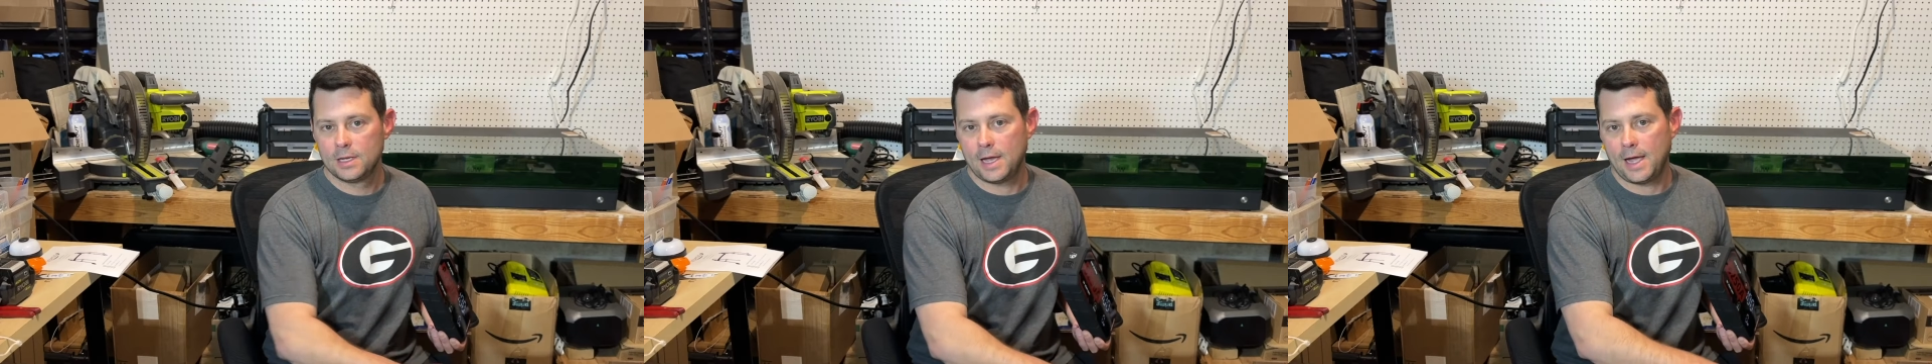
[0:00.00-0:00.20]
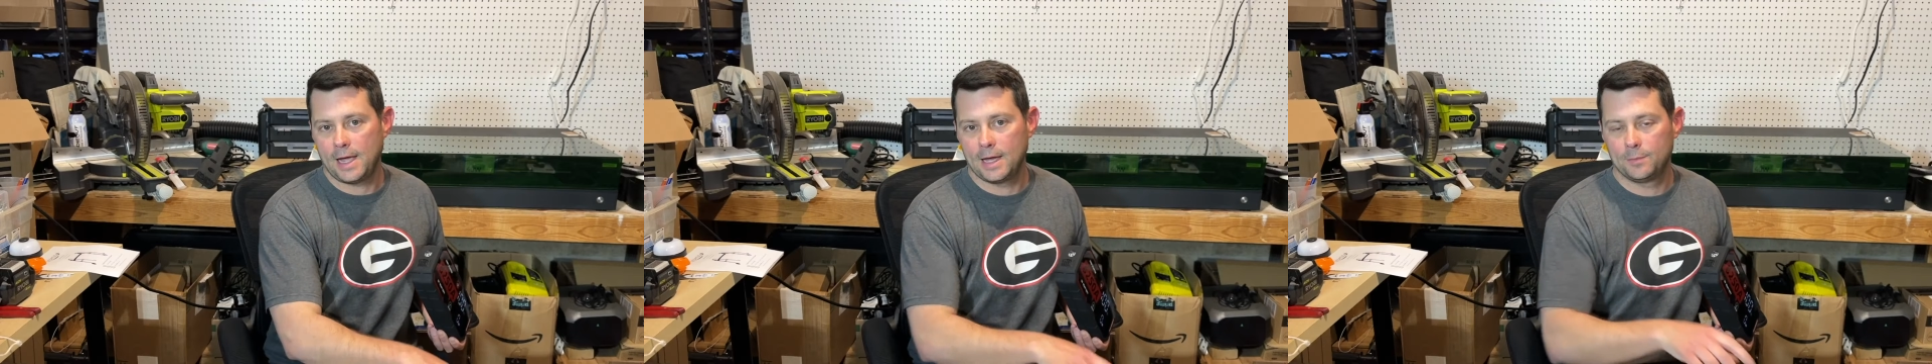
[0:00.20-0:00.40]

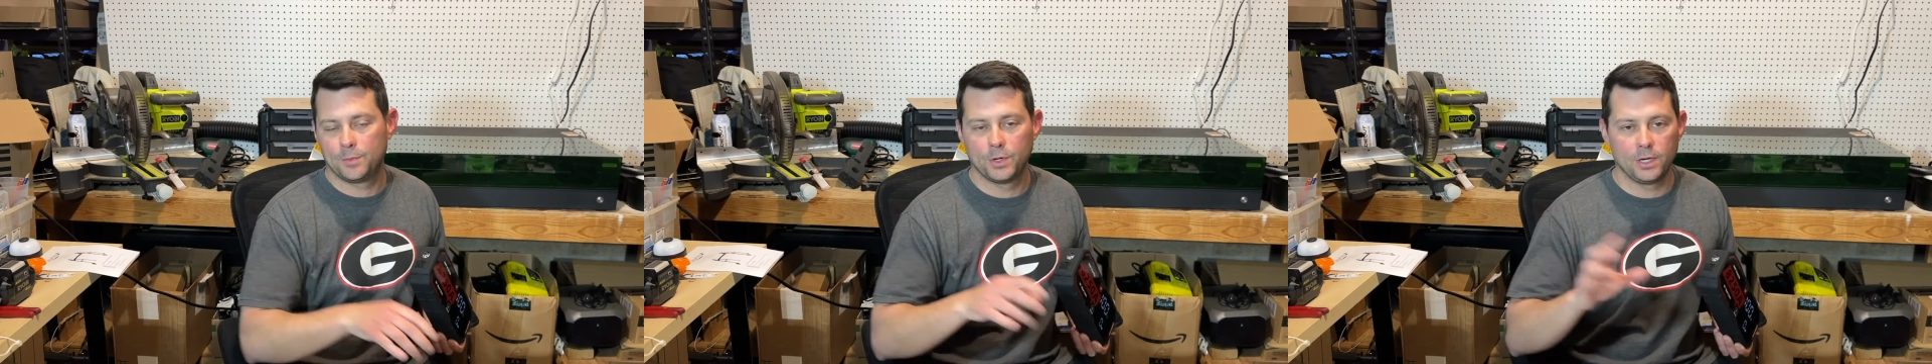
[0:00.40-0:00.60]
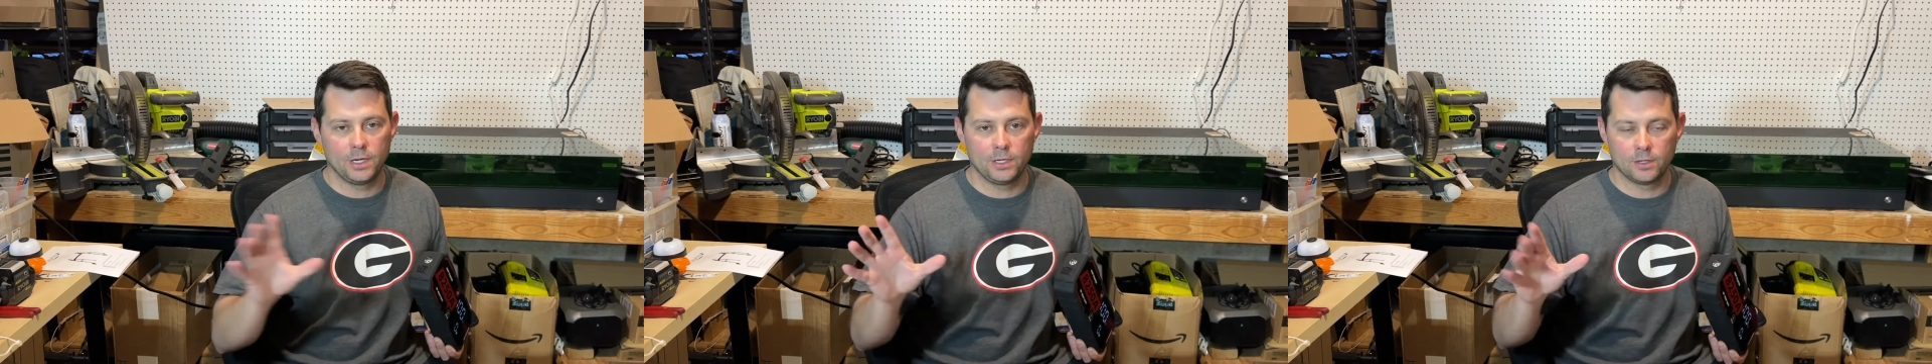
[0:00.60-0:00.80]
and
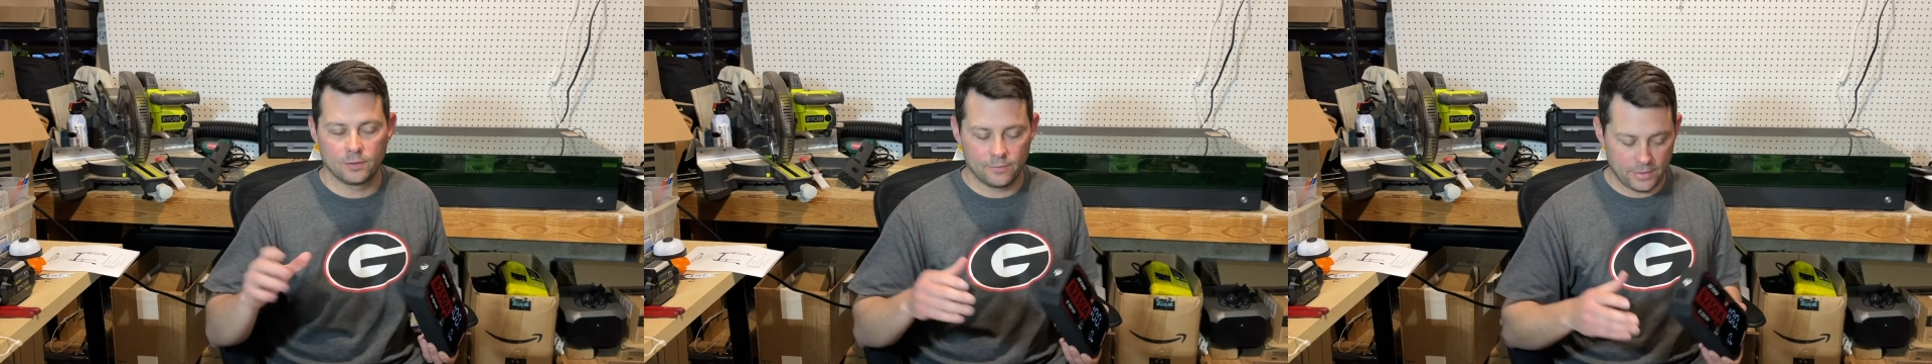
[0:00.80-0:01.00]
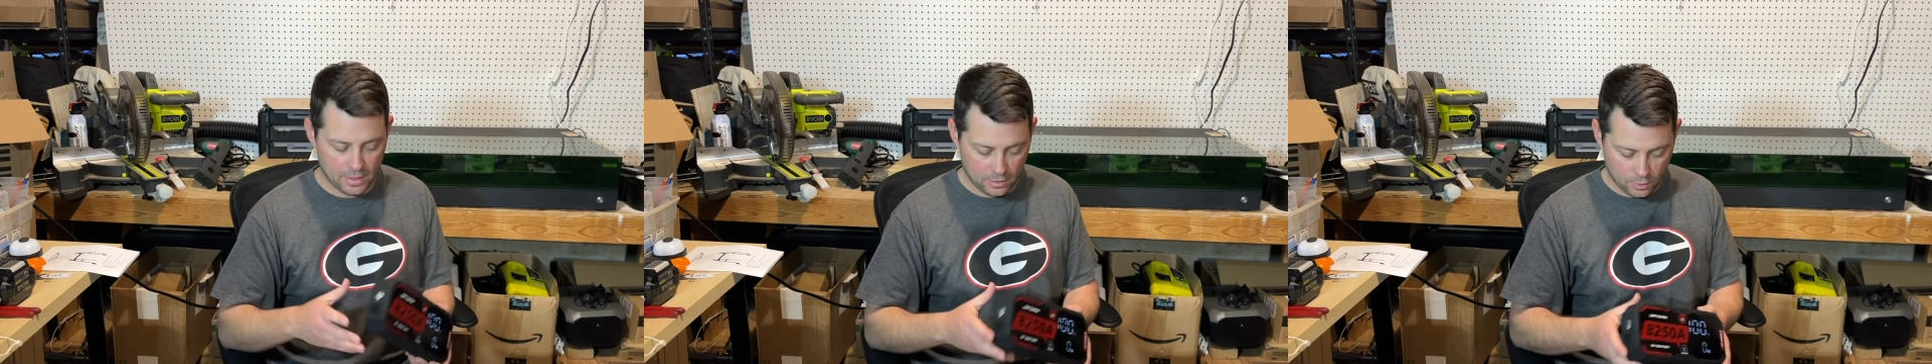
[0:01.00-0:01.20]
put it in your
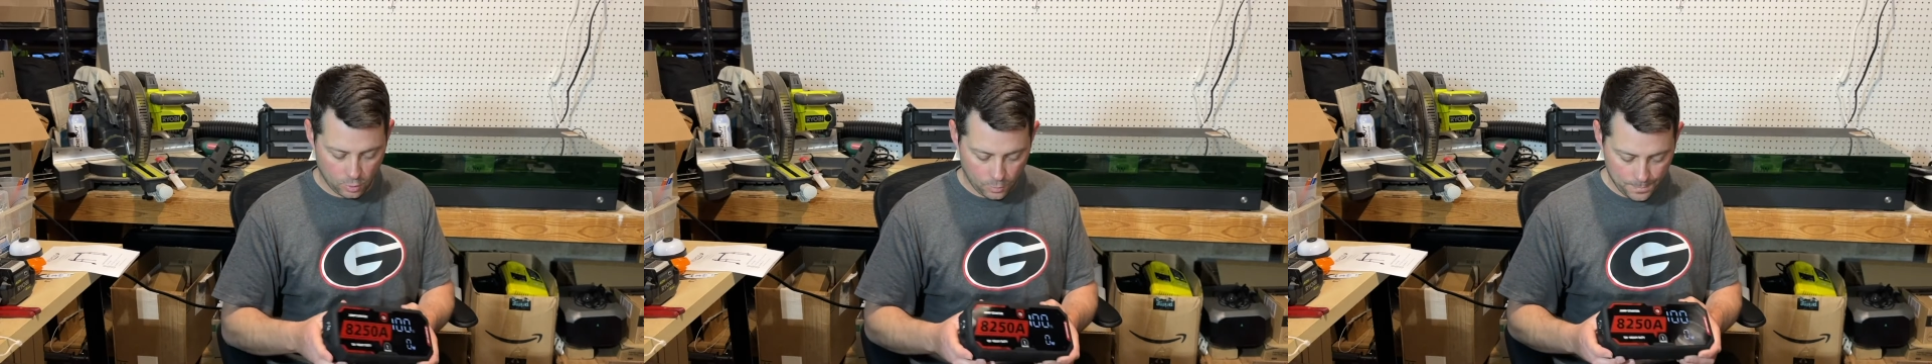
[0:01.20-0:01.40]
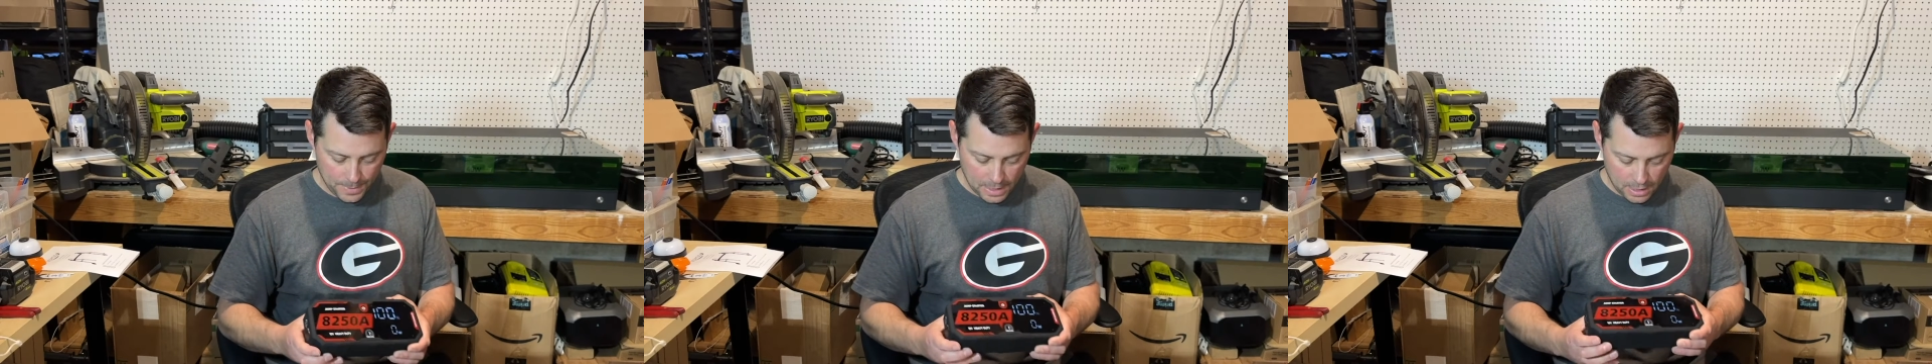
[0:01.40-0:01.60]
vehicle.